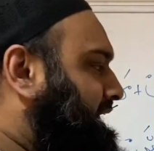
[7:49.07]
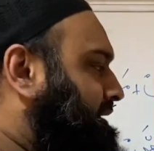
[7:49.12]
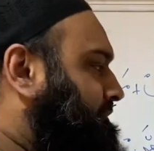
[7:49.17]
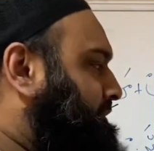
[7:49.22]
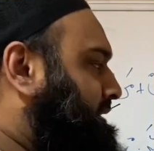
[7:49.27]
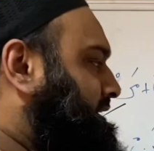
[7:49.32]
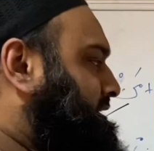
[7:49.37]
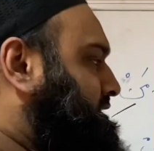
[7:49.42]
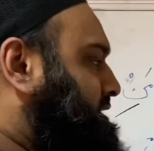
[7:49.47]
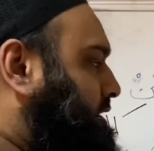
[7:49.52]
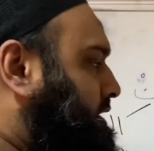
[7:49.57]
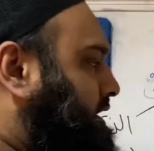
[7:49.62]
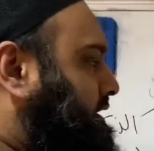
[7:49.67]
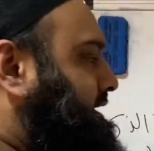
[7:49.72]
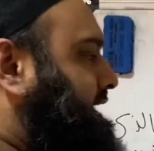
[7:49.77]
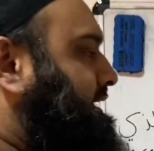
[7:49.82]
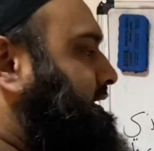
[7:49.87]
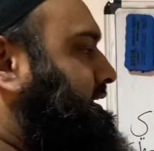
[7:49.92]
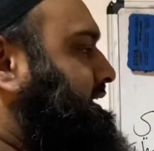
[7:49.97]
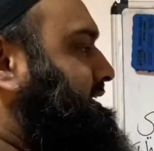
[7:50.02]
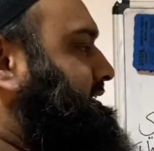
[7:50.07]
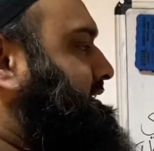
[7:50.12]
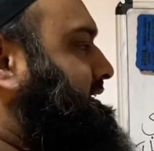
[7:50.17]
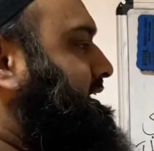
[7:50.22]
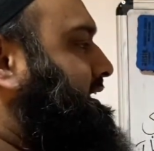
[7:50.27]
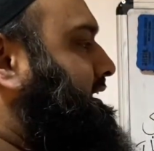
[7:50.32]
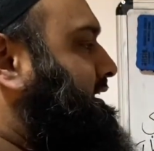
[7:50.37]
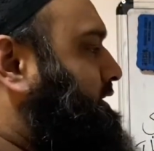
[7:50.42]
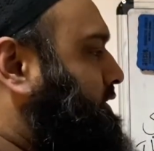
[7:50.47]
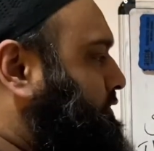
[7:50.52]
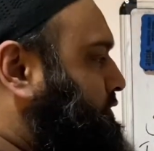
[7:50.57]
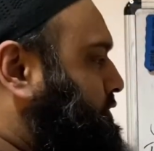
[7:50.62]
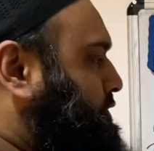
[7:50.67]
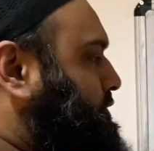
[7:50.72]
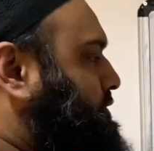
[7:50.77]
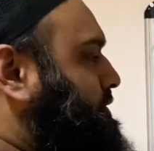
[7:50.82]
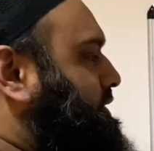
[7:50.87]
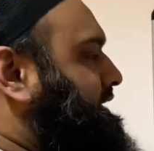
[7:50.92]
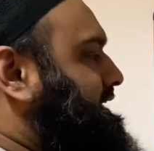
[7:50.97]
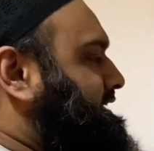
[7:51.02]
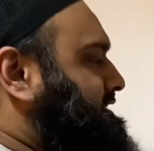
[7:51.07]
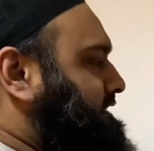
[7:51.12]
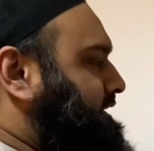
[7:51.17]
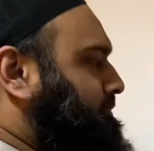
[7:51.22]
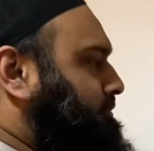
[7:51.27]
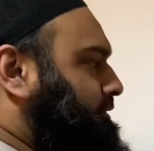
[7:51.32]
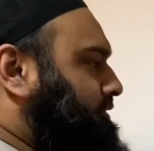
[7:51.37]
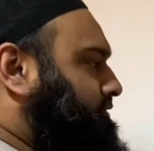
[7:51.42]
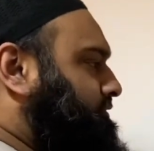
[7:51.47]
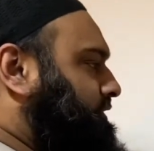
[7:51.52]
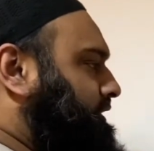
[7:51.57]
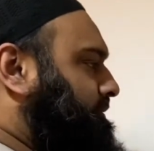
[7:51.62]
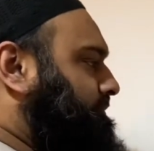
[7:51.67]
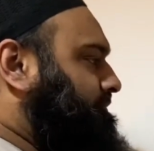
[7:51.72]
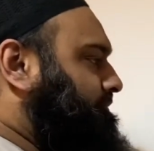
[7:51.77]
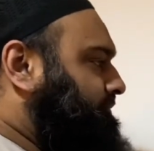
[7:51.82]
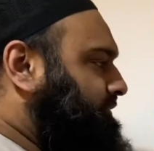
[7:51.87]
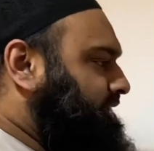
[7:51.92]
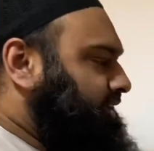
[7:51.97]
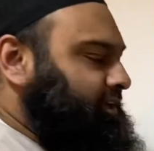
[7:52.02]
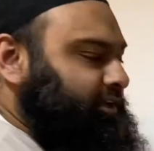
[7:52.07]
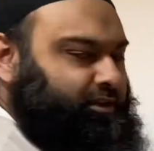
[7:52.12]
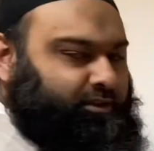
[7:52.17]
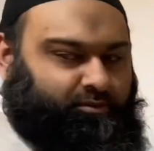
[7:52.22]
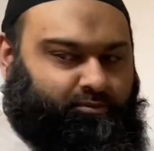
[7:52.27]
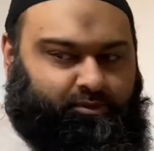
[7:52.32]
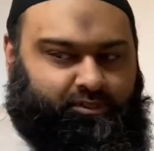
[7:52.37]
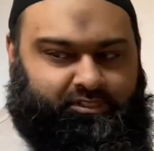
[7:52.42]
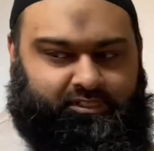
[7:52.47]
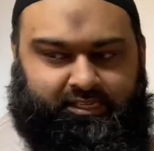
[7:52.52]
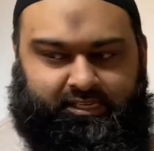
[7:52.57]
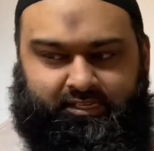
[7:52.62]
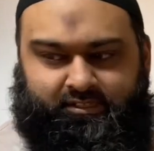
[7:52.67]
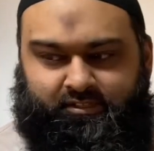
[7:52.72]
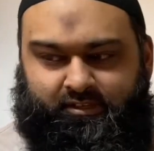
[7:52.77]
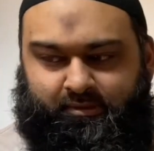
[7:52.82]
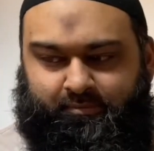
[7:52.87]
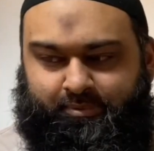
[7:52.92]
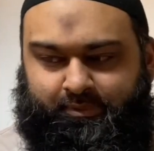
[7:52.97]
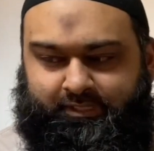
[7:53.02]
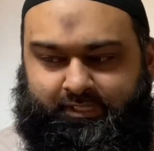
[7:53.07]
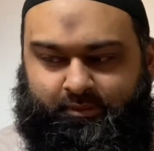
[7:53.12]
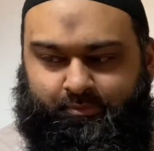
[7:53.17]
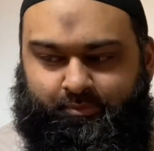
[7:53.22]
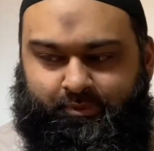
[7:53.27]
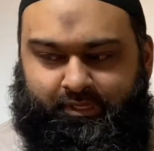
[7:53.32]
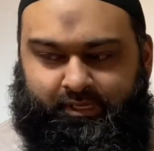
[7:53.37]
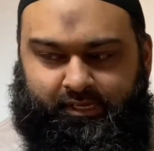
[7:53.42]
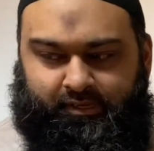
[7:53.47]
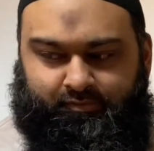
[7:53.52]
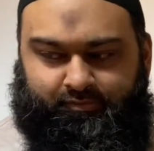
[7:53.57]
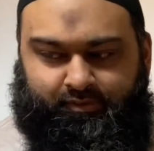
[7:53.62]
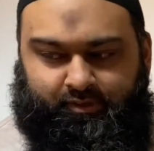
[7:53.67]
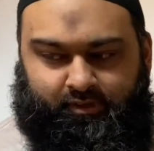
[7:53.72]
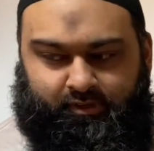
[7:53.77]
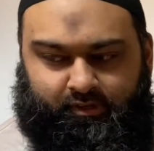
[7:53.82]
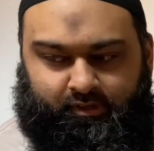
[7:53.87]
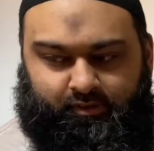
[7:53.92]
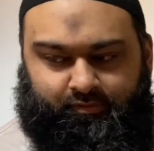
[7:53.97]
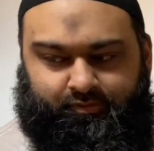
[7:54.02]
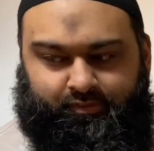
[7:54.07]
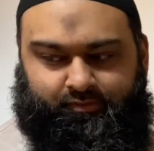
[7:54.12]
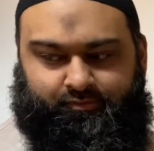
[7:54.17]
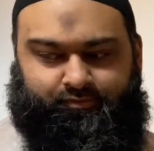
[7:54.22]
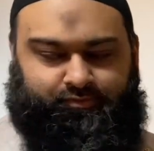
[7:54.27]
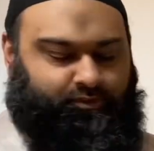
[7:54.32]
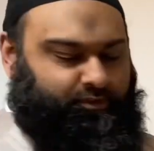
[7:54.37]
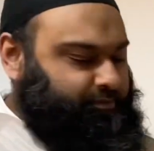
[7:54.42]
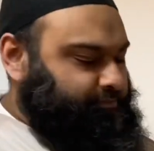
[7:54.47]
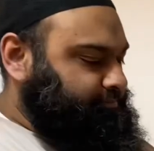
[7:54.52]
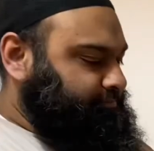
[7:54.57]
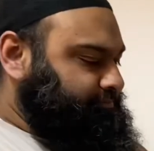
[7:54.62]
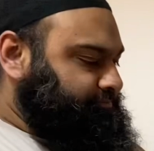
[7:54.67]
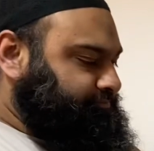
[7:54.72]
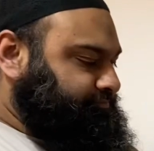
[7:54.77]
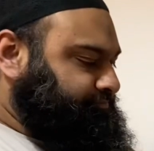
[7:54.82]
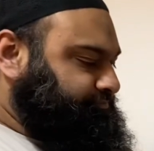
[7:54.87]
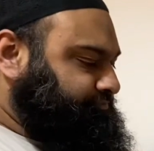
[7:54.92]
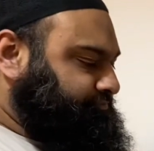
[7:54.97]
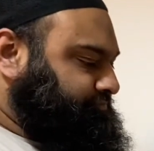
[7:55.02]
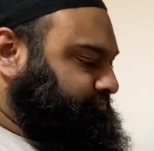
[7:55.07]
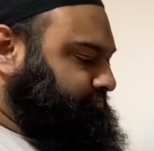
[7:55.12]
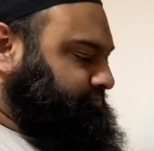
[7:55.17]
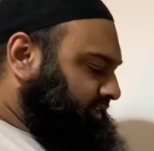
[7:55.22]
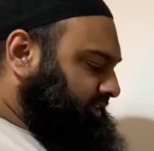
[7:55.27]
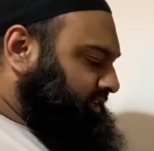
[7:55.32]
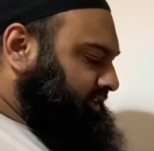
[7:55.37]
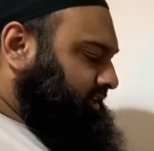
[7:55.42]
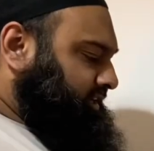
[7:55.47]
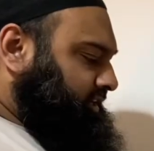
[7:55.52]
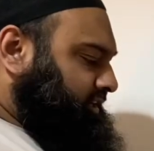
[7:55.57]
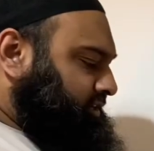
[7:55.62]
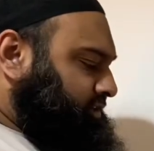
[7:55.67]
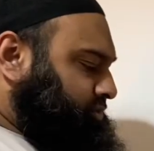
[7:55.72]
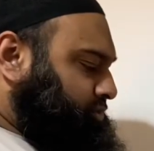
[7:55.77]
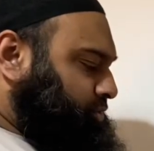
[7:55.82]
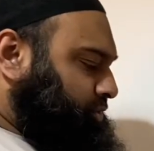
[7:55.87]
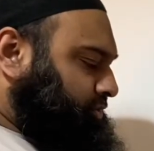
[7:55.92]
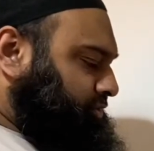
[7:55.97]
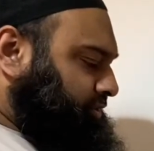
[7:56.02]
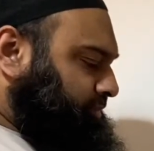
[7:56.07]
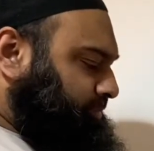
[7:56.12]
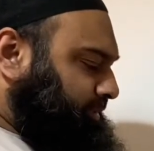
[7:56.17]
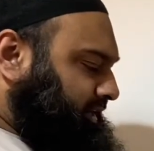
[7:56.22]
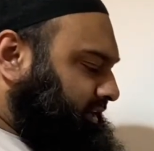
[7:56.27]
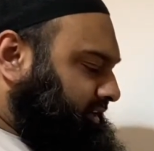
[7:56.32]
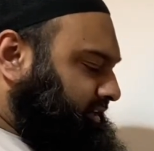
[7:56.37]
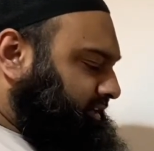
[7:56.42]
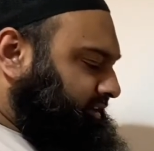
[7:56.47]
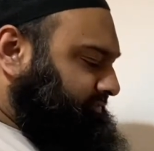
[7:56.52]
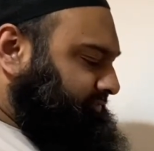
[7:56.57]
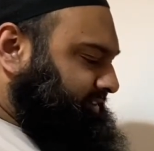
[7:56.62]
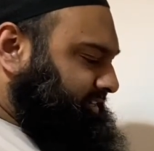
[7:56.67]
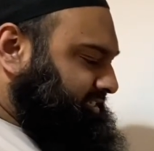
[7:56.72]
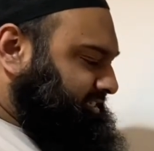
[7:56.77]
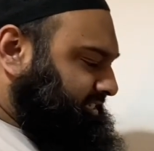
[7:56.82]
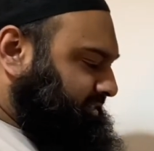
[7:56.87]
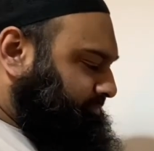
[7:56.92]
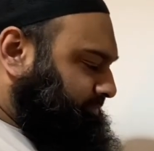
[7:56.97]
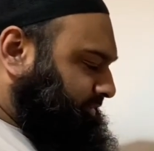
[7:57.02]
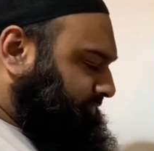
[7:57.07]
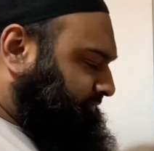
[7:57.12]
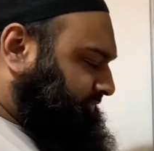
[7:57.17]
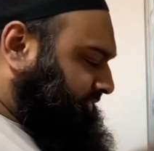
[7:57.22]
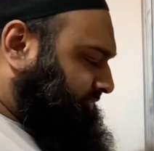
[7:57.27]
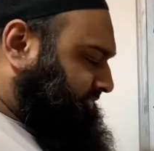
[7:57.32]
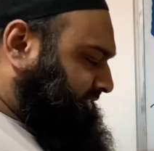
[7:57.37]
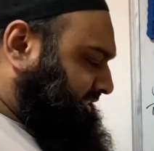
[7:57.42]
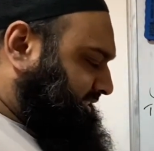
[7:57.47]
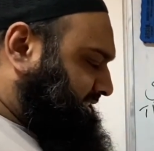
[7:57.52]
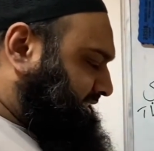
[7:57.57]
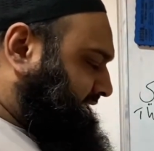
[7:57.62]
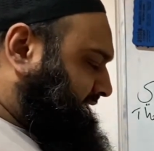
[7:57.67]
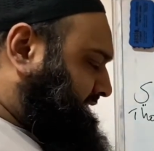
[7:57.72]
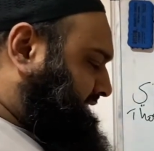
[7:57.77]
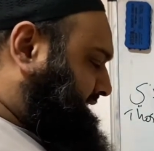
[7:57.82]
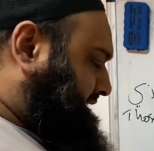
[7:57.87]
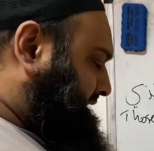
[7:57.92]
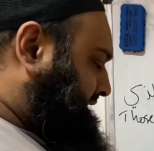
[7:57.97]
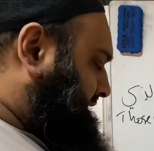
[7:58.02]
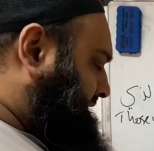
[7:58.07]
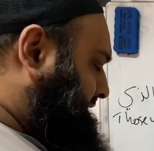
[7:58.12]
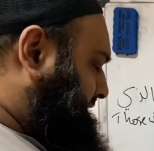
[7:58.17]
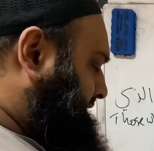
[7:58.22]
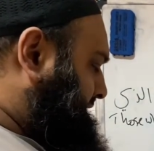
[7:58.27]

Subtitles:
means, so okay, let's go to an example from. What's the example that we have of from? Surah Al-Baqarah, verse number 56.